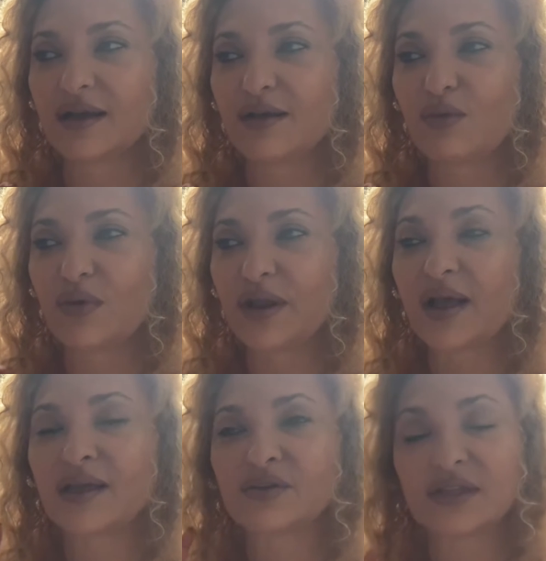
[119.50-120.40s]
when
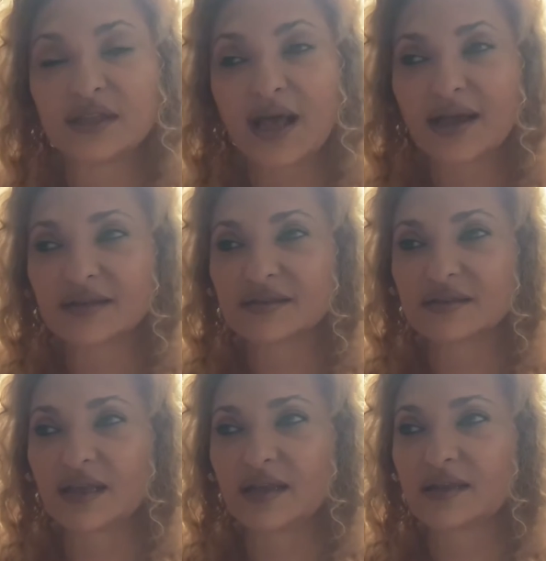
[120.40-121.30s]
I
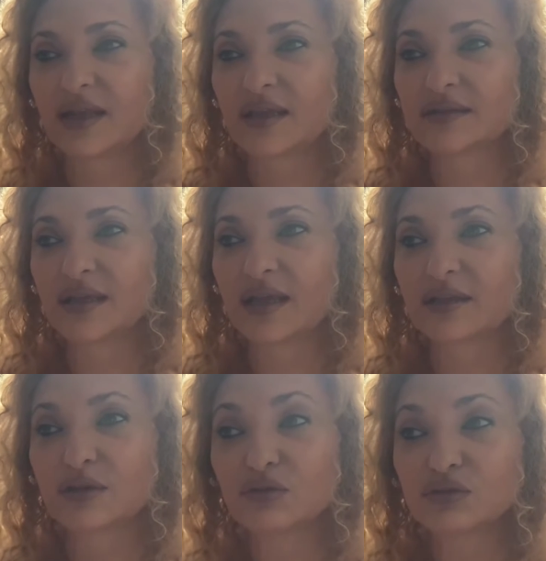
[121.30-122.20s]
relaxed
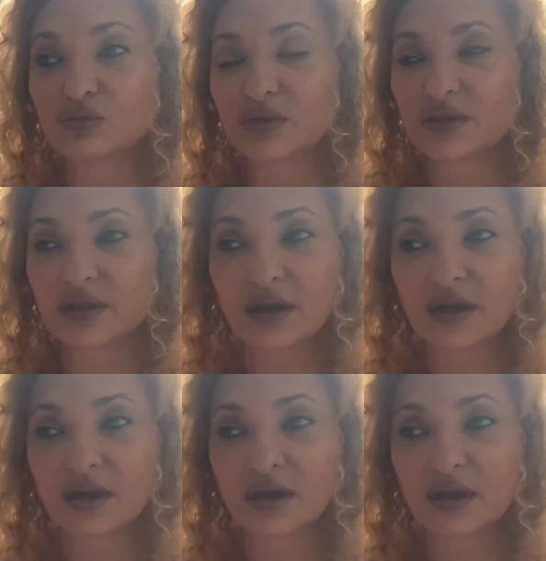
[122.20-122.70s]
and looked with